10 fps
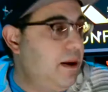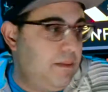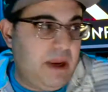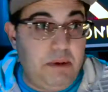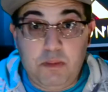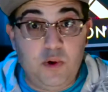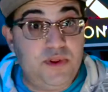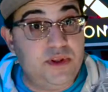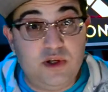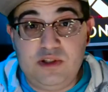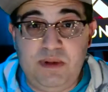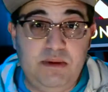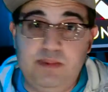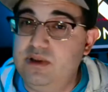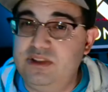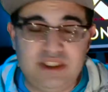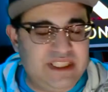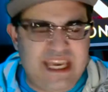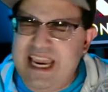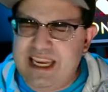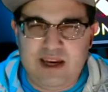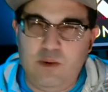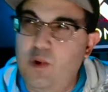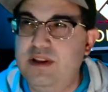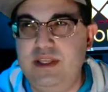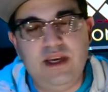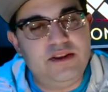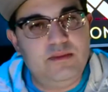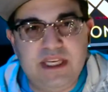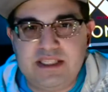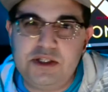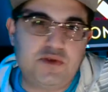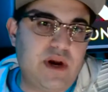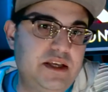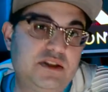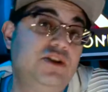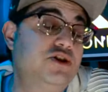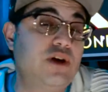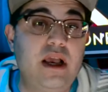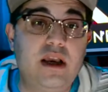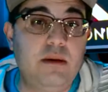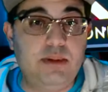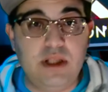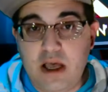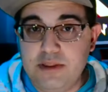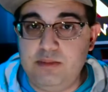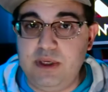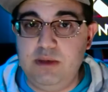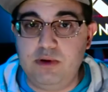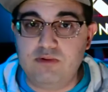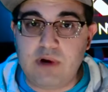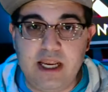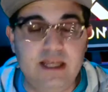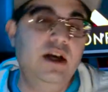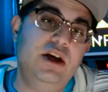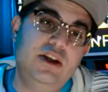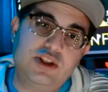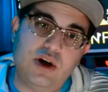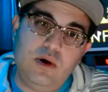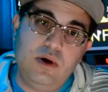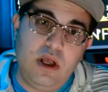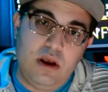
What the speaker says: Maybe both of those people just can't get one of the other mixes right, so you try a couple other people, right? So